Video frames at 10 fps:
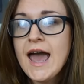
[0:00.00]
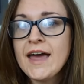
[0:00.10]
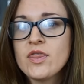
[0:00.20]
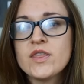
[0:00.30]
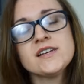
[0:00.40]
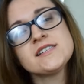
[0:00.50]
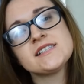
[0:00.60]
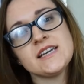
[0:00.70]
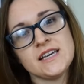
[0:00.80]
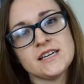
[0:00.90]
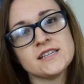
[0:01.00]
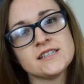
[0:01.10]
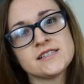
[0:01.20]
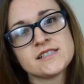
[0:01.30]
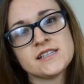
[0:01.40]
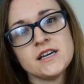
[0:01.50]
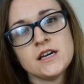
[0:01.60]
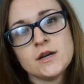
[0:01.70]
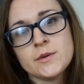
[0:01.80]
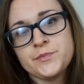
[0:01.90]
And this is
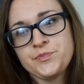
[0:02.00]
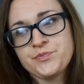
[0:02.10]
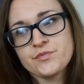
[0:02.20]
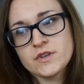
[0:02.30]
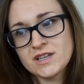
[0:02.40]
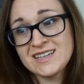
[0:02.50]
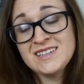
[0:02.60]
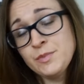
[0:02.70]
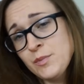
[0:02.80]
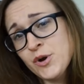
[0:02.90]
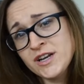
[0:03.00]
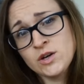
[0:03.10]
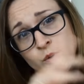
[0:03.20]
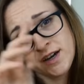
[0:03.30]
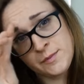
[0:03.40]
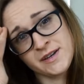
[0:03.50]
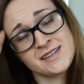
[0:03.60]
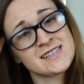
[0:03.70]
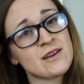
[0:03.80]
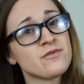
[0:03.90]
gonna be pretty quick
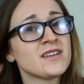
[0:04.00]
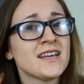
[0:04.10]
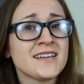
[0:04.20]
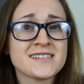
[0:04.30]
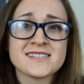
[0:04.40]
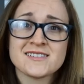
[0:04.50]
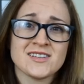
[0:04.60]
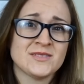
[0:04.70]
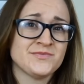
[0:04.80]
because I feel like it's